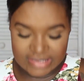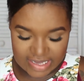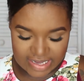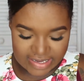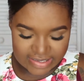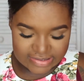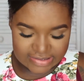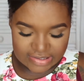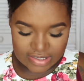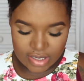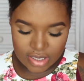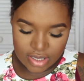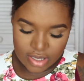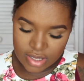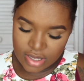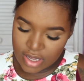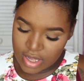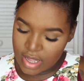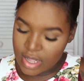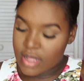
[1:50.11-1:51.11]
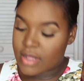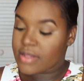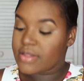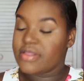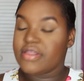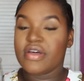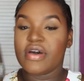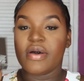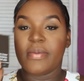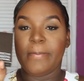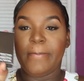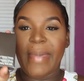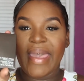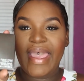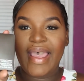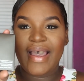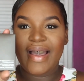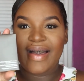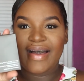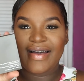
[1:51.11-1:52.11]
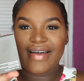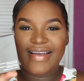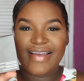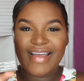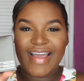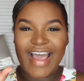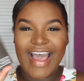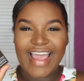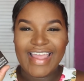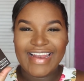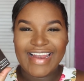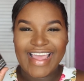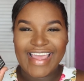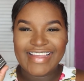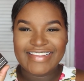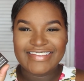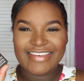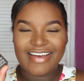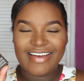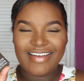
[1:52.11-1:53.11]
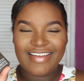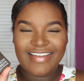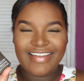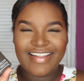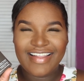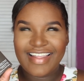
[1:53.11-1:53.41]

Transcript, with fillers: is the Becca highlighter.